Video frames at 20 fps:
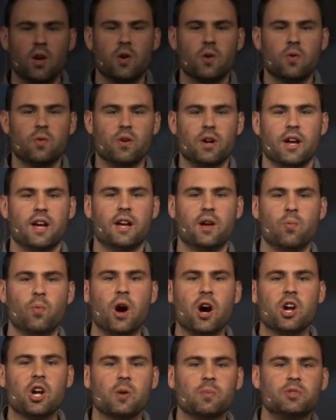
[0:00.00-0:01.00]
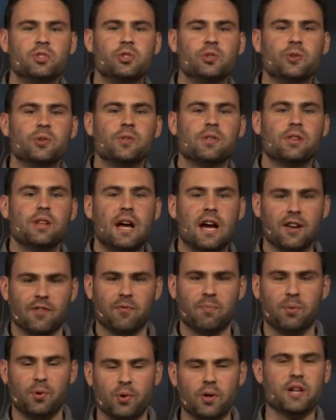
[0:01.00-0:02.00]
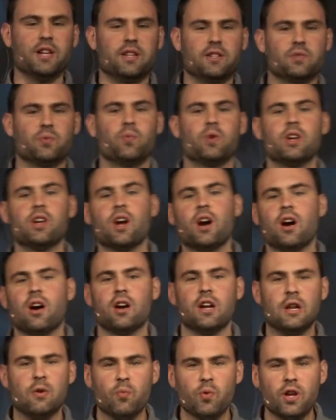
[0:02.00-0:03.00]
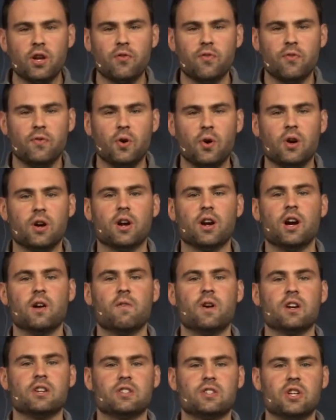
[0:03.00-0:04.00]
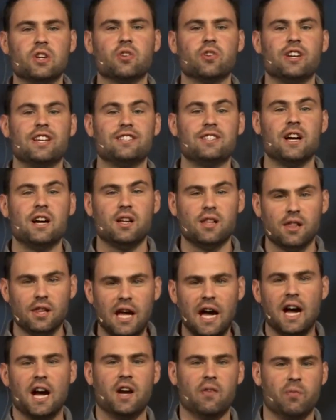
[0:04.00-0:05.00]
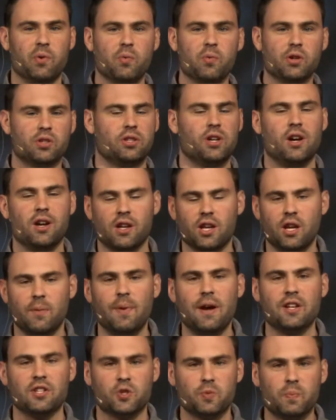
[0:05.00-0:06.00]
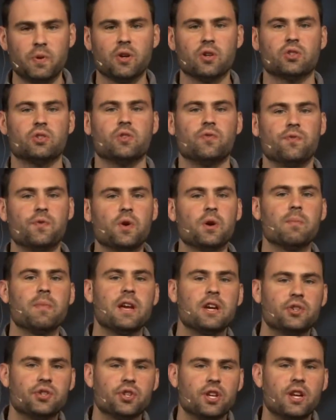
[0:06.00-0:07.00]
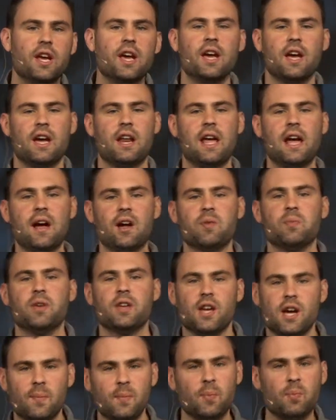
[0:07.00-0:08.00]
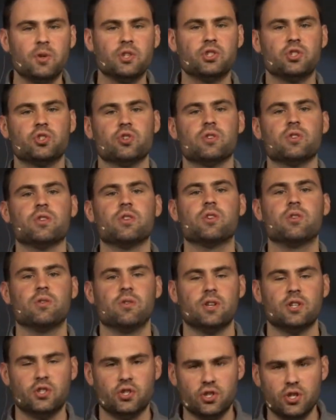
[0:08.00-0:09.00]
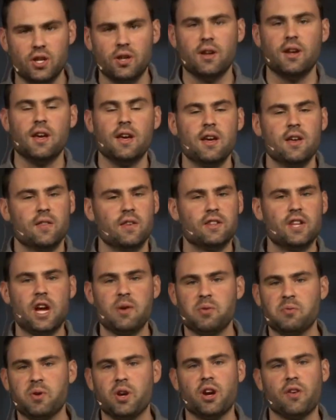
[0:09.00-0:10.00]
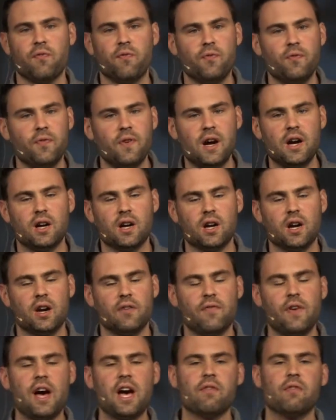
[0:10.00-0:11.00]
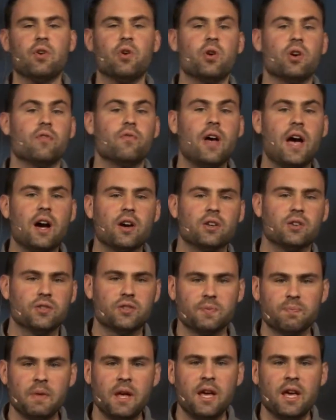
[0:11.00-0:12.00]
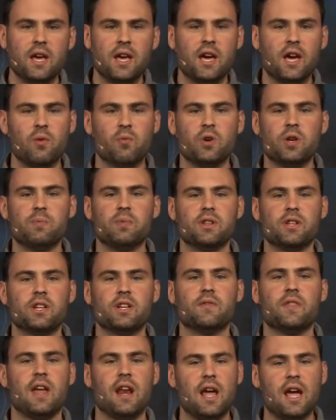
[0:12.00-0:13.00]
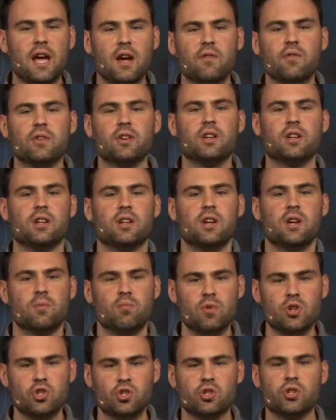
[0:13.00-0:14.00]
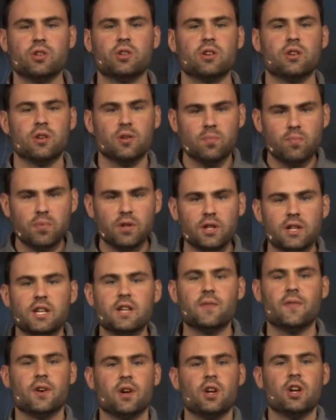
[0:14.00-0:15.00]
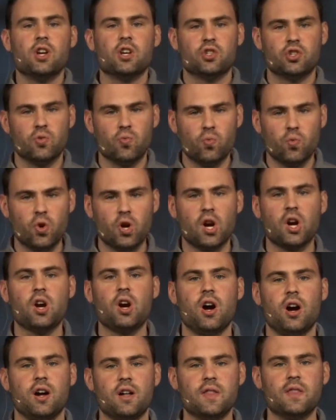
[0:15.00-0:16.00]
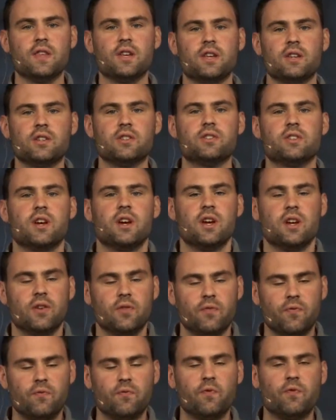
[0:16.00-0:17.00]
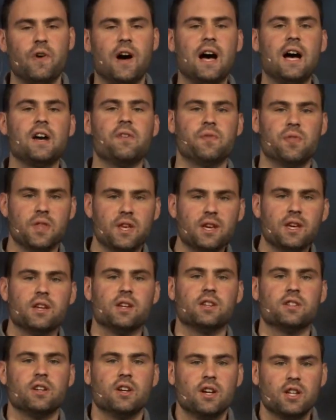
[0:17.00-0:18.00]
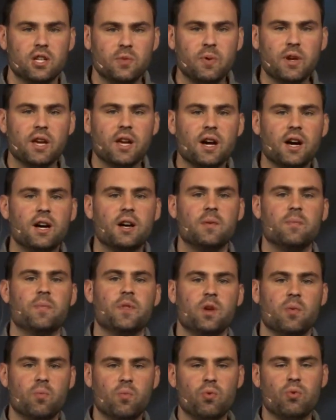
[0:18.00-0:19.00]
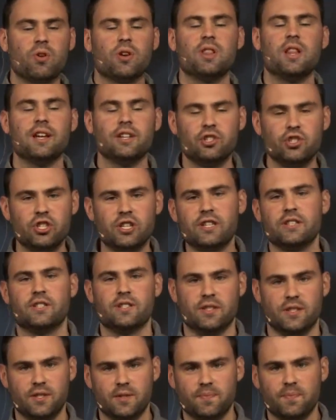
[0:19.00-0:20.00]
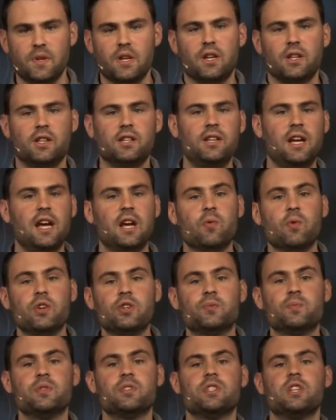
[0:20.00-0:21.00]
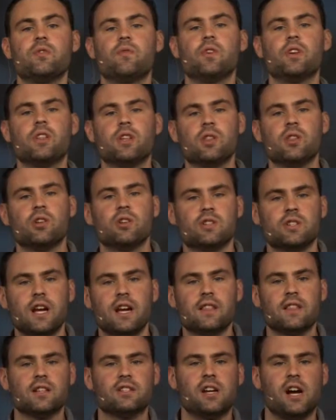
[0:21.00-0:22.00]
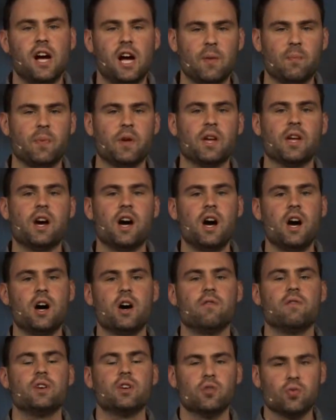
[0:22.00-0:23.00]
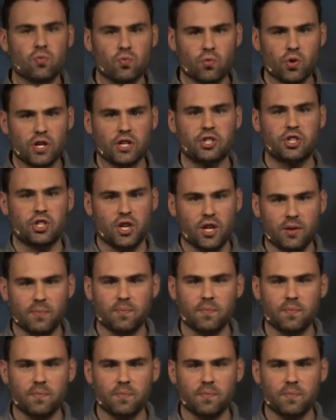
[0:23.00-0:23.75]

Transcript: Well, hey, welcome to Life Points. We are in week 4 of our series, Alive, where we're talking about spiritual formation and how to become a mature Christian. These happen to be our 5 core values, and we believe that every mature believer should work on these 5 things to become more like Jesus. Today, we specifically looked at the topic of reaching.